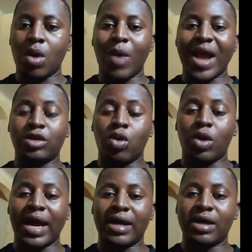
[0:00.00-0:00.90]
white
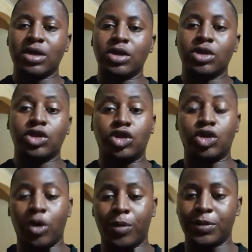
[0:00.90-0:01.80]
collar
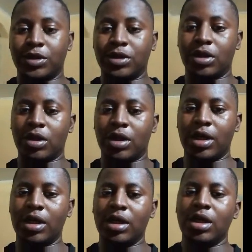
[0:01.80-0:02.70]
jobs.
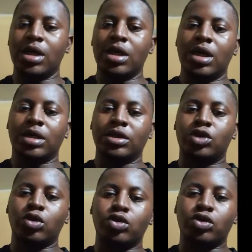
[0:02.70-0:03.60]
Okay,
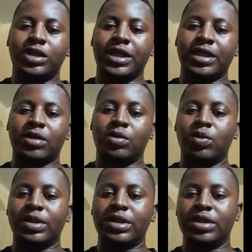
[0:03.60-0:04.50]
so today
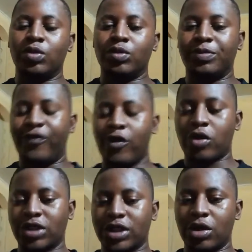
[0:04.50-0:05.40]
we will be
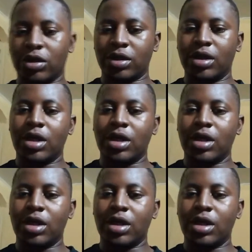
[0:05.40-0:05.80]
focusing on